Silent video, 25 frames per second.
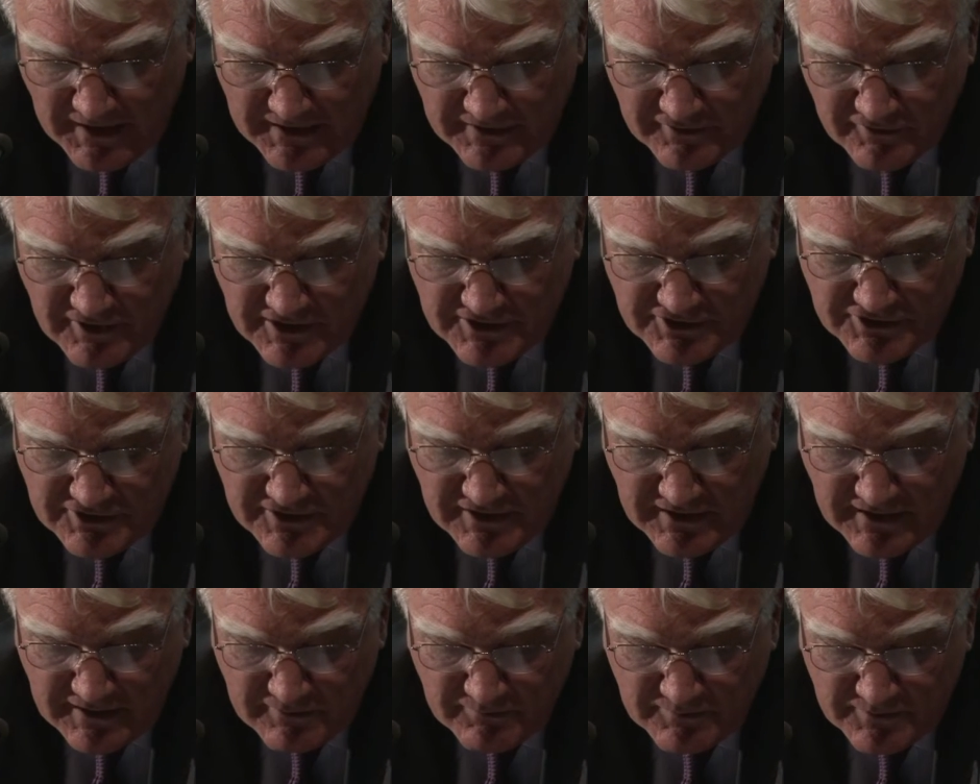
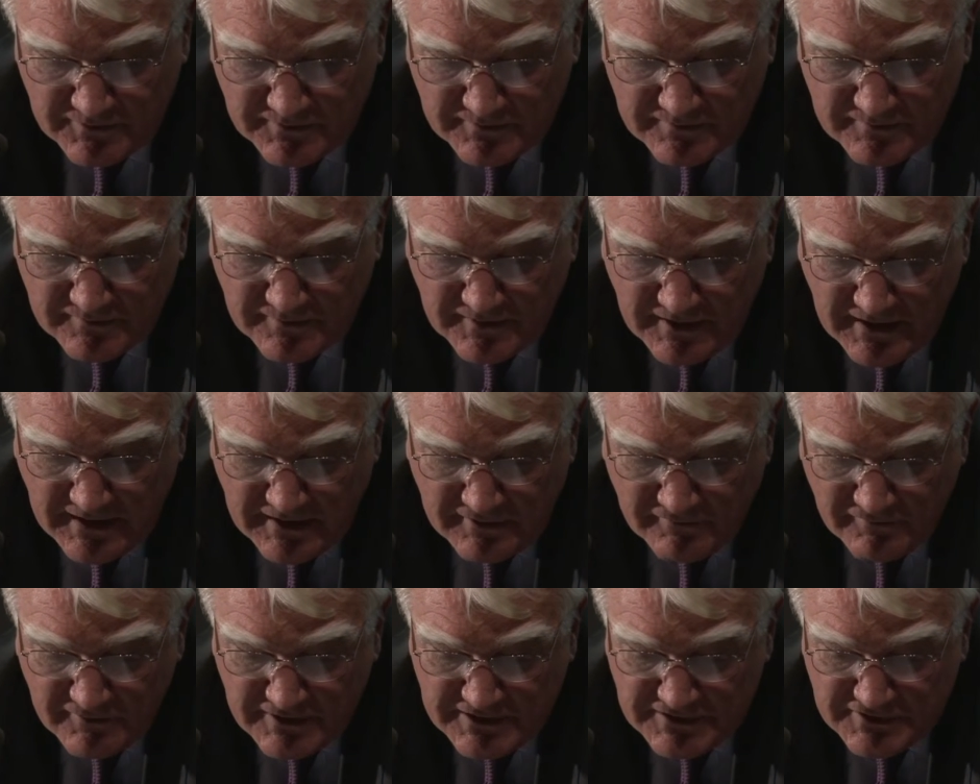migration, I was
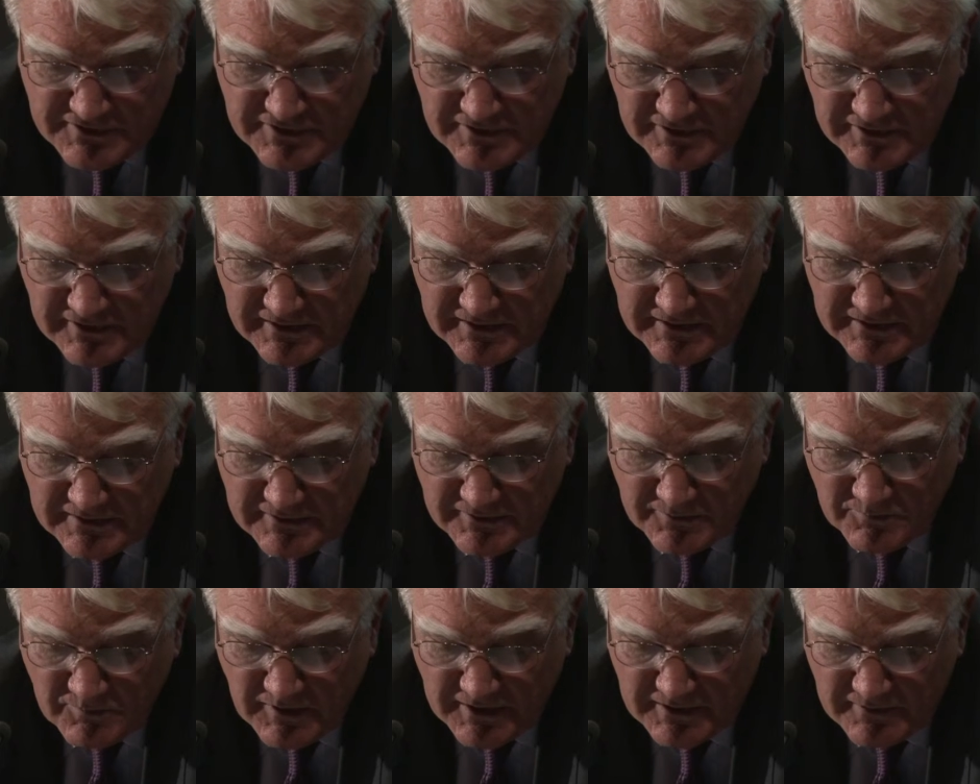there recently
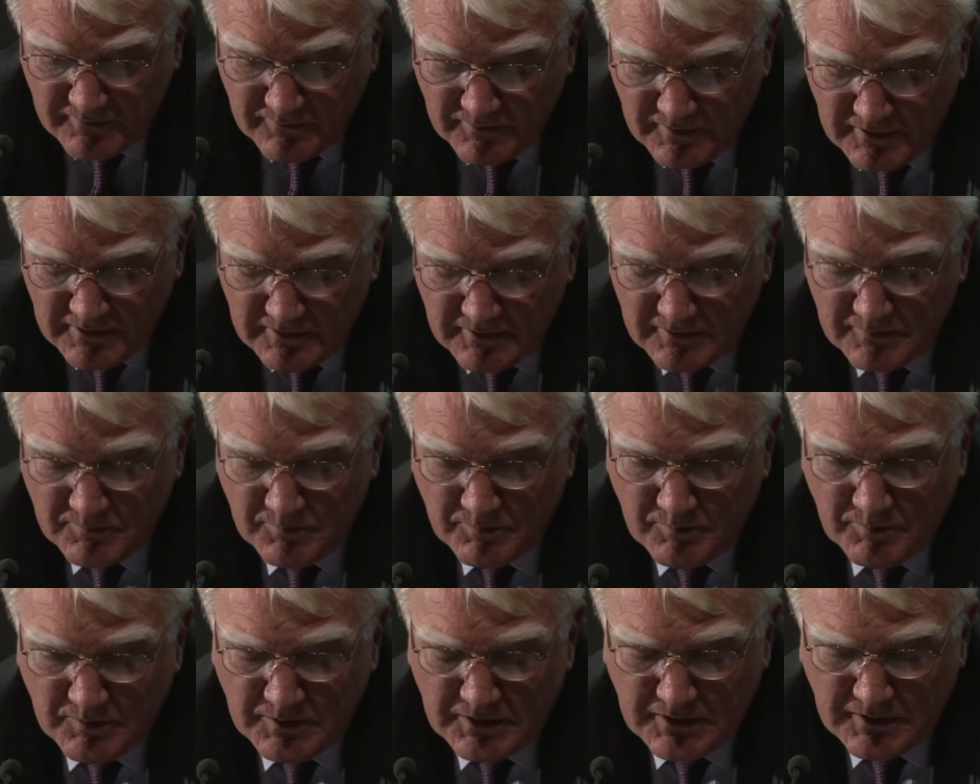at one of the
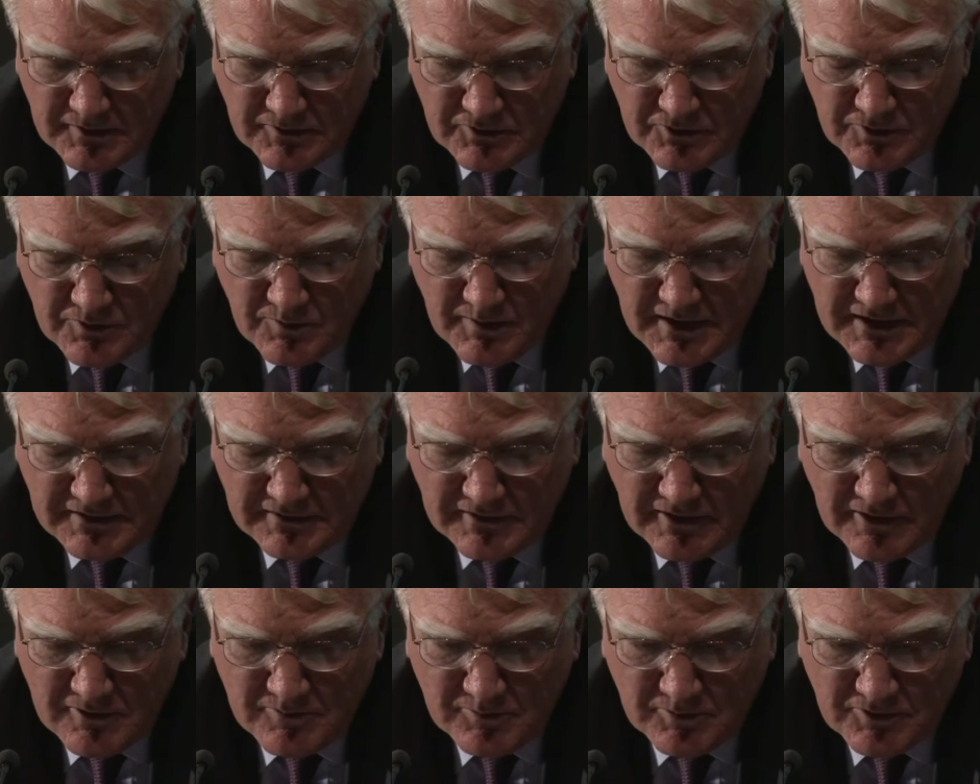
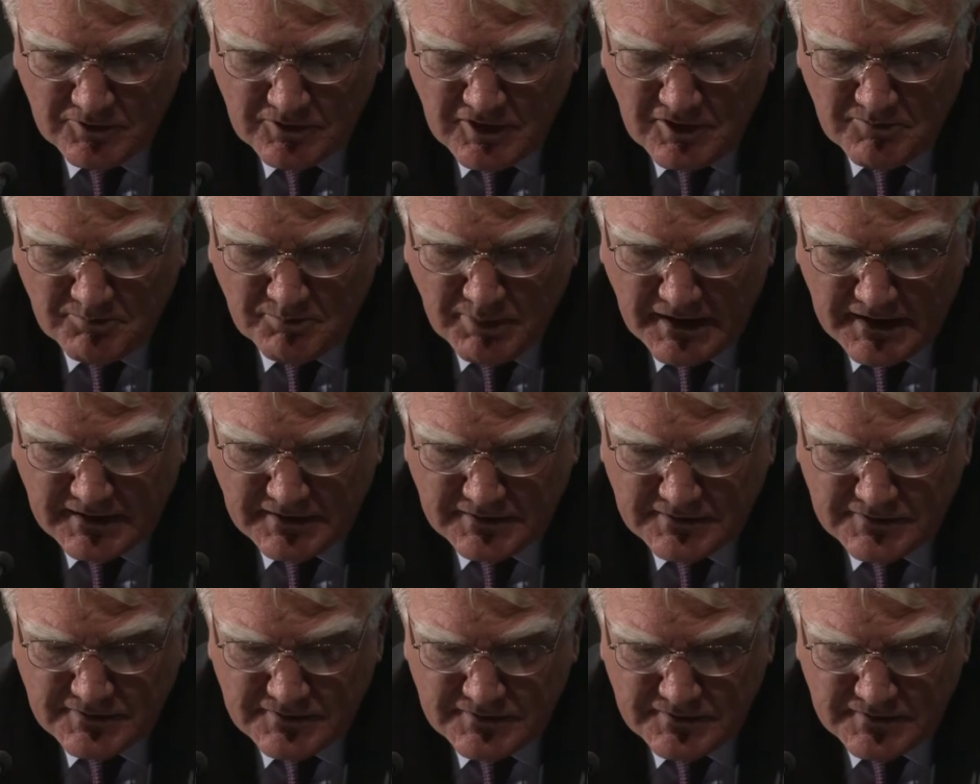UN Global
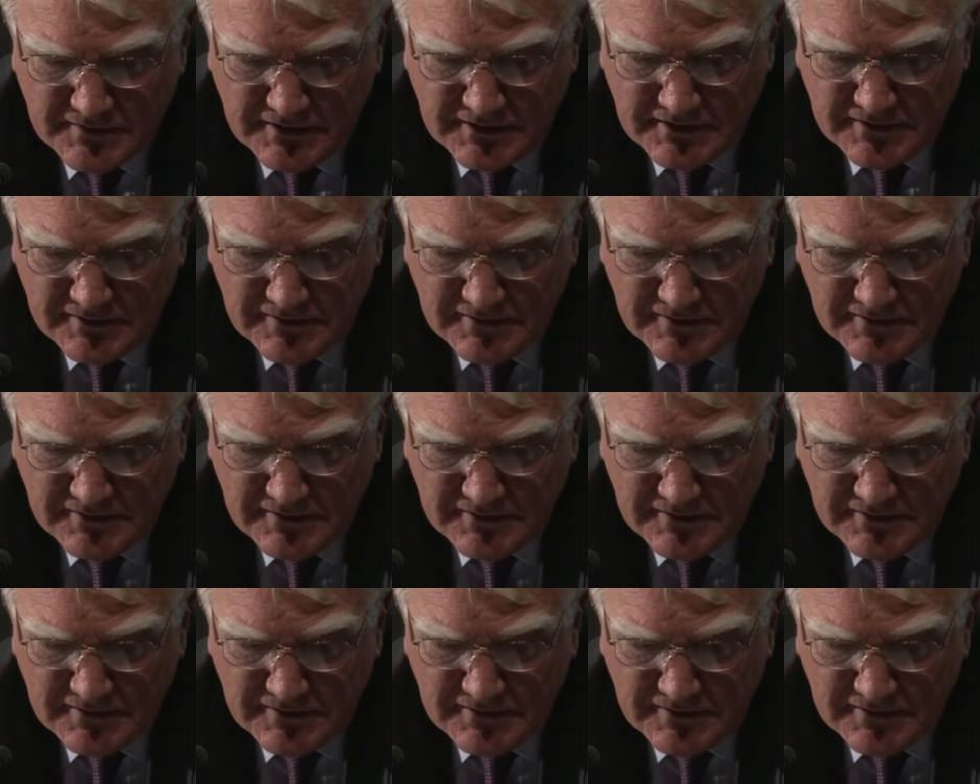Compact's